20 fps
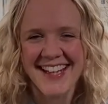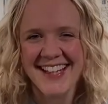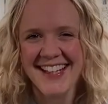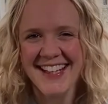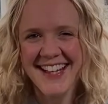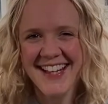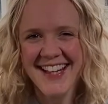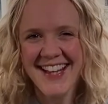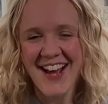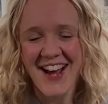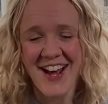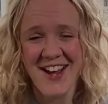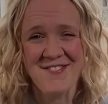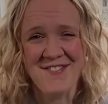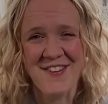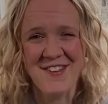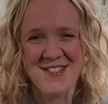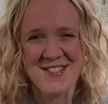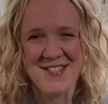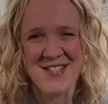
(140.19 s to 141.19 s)
and I
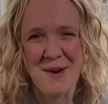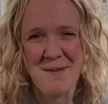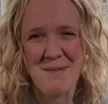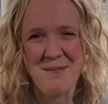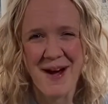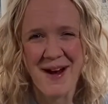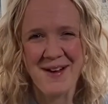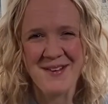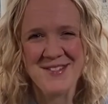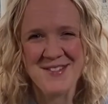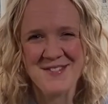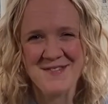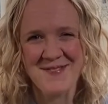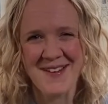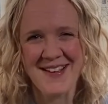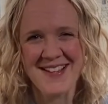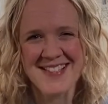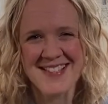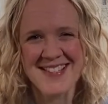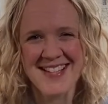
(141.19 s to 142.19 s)
felt so proud of
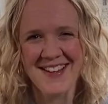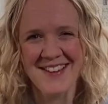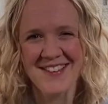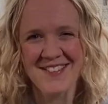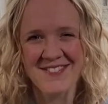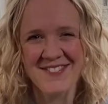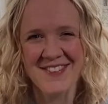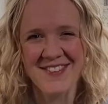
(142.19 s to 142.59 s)
myself.